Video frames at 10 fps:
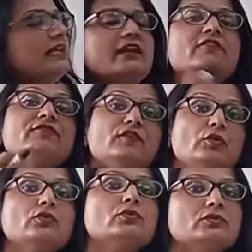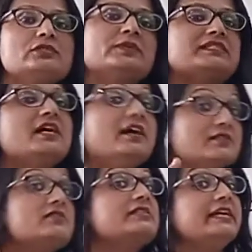there are few rules which are
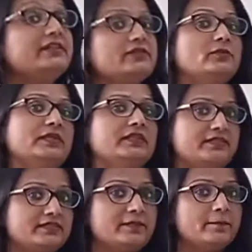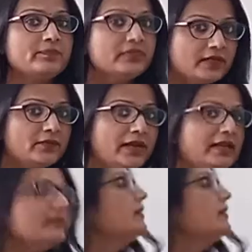associated with it. Right?